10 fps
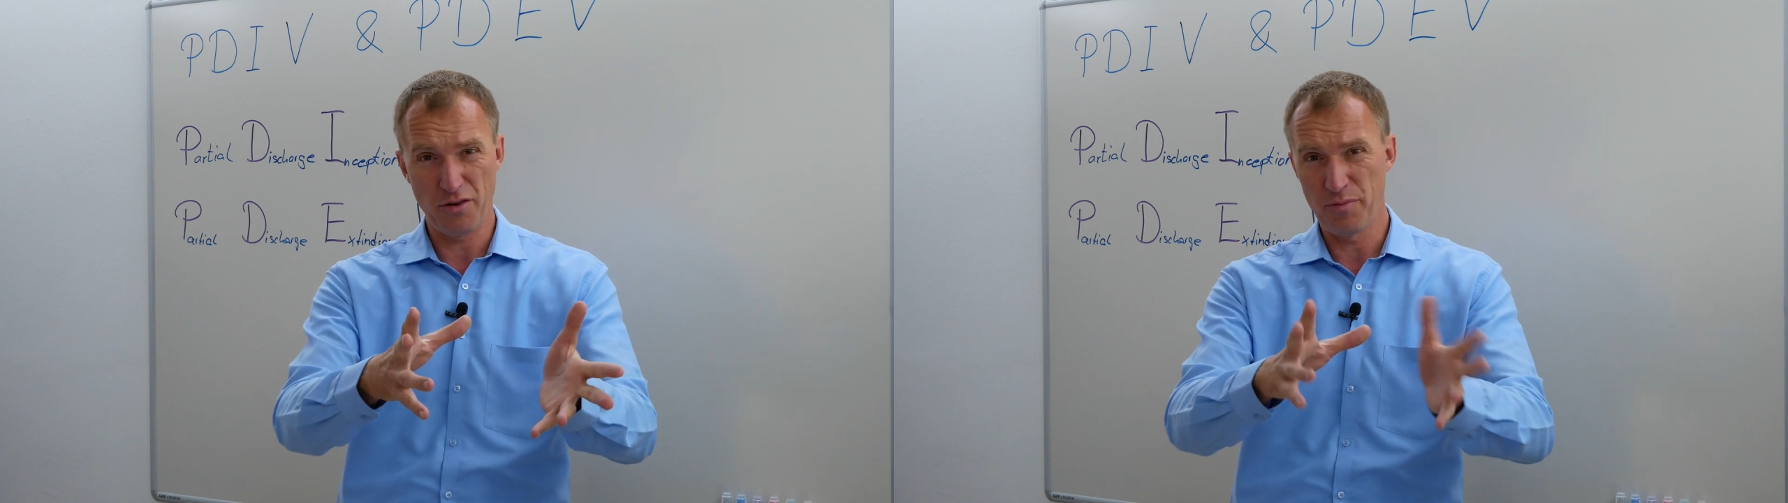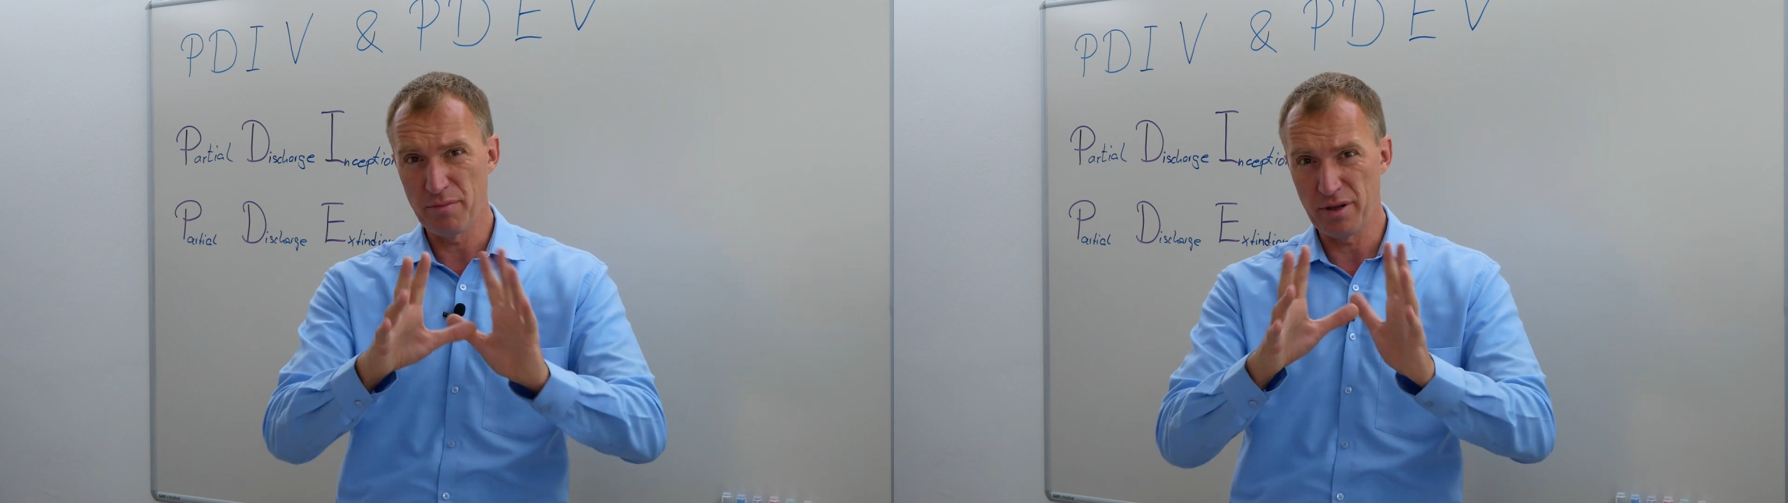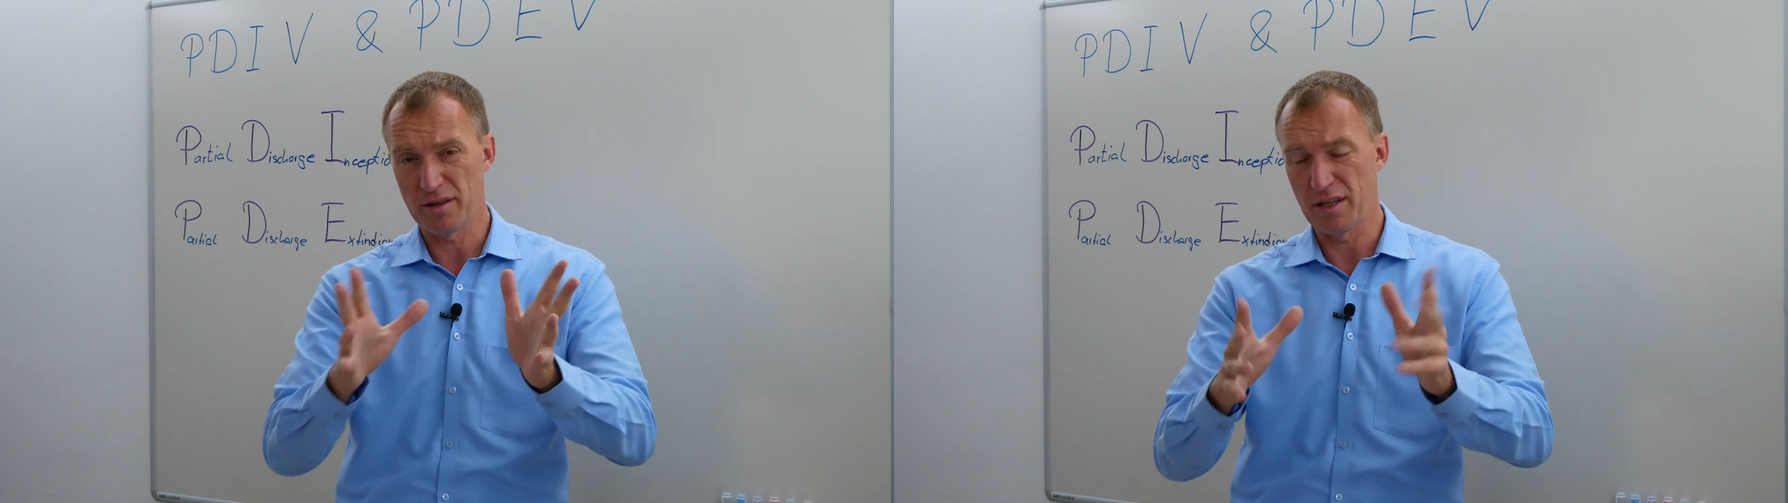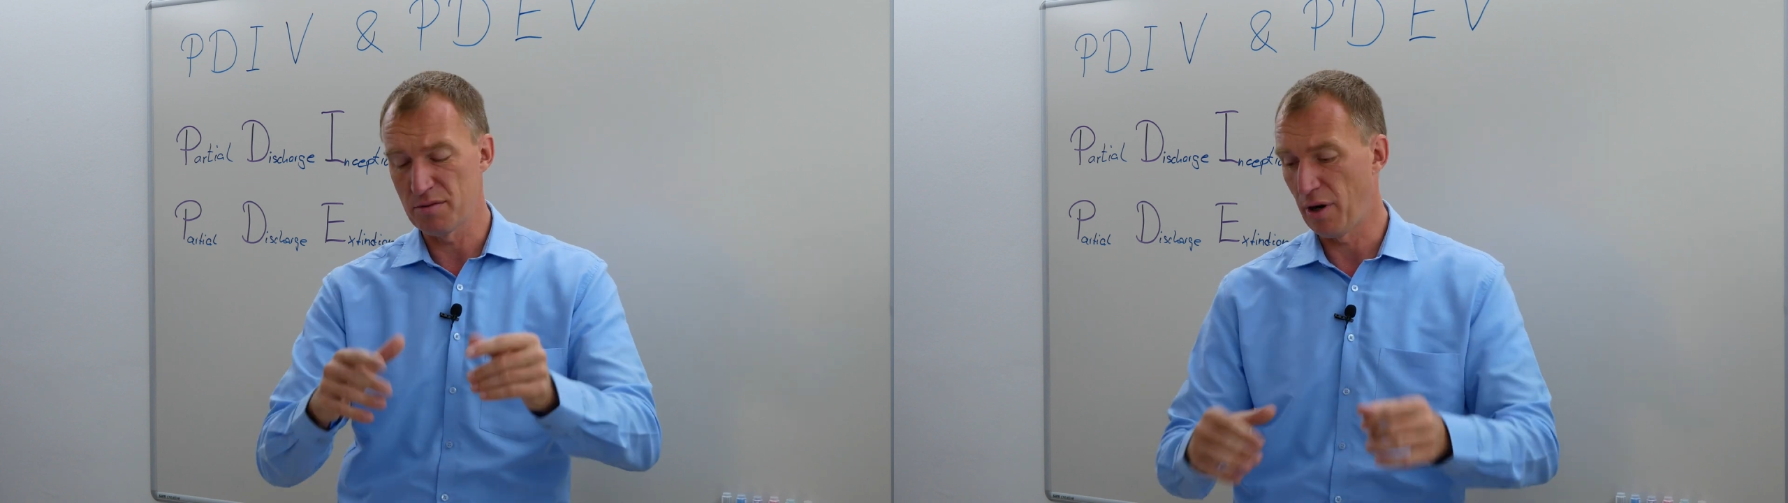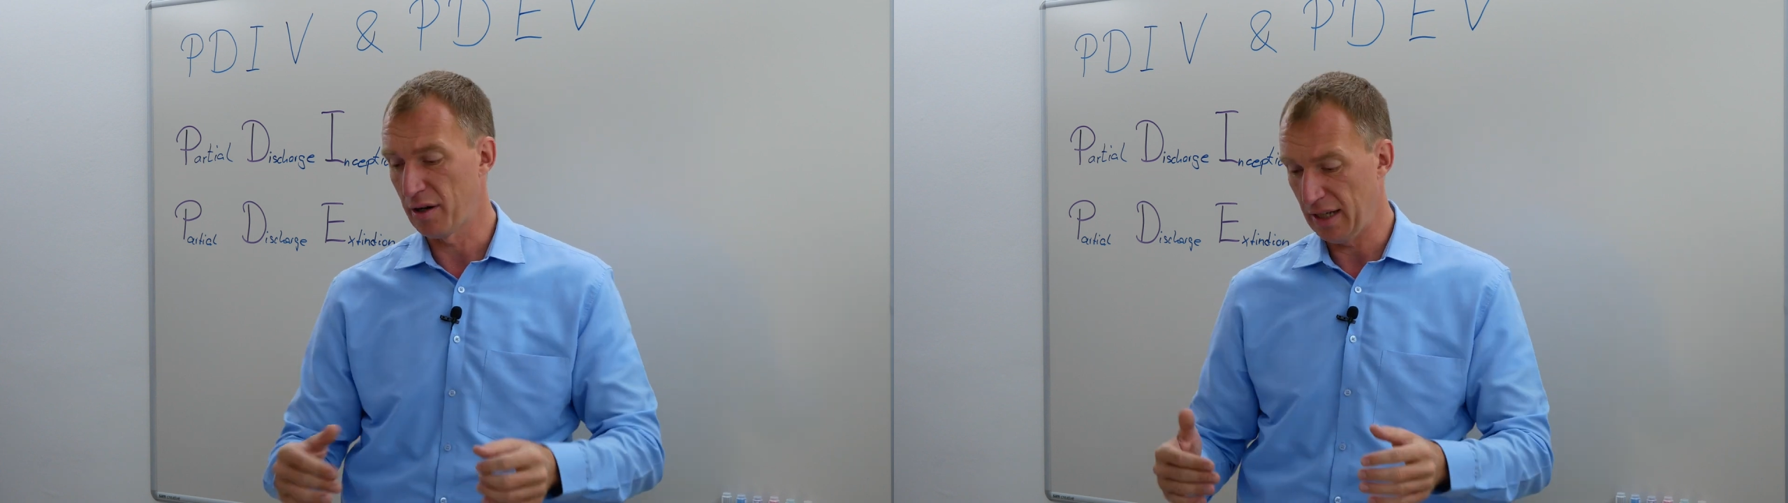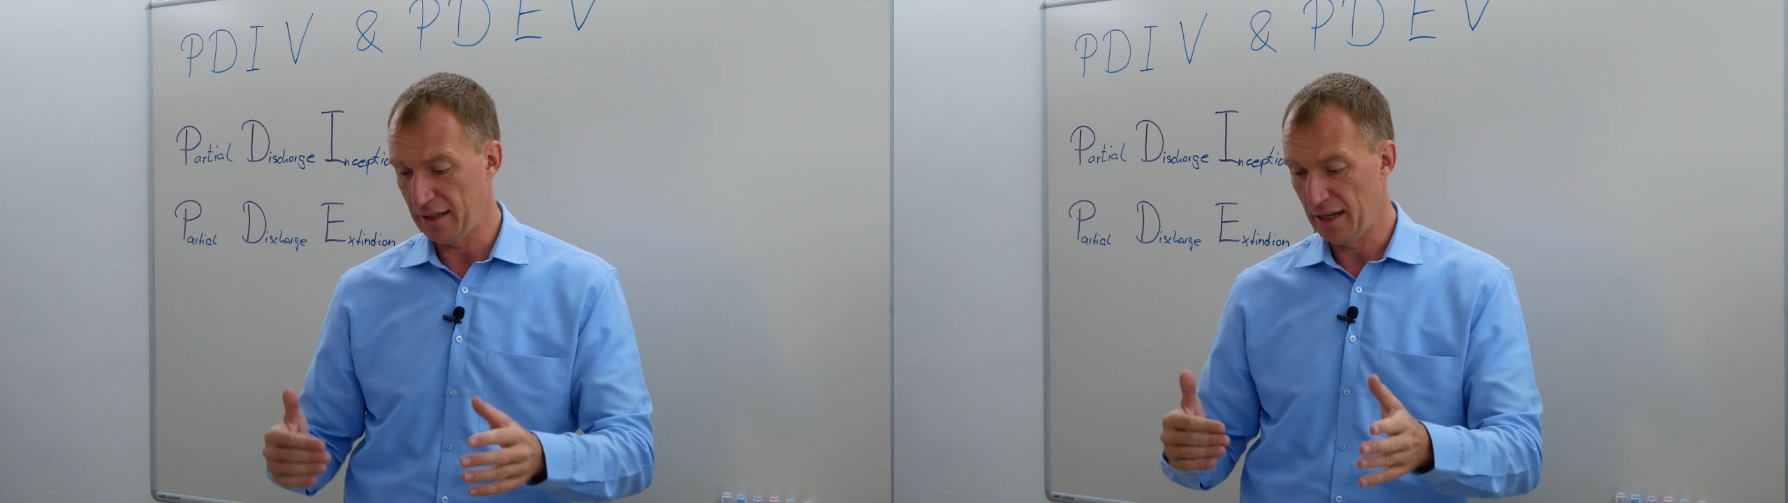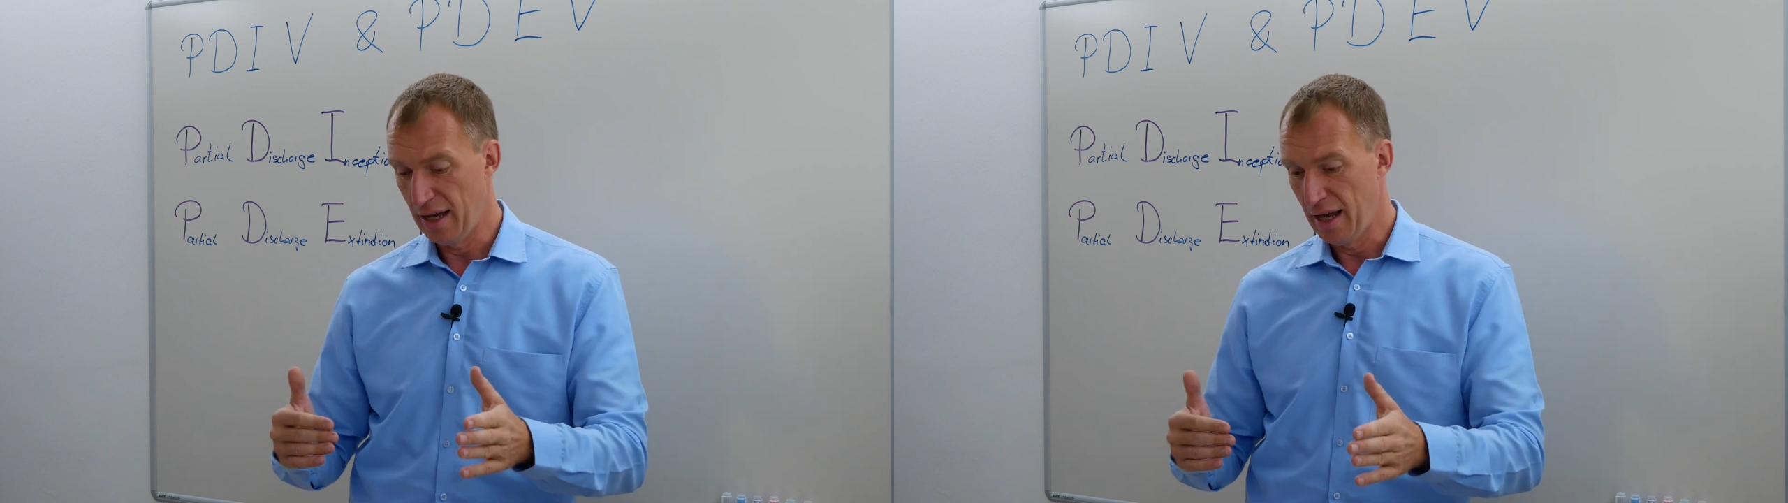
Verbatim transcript: of me, but it doesn't bark yet.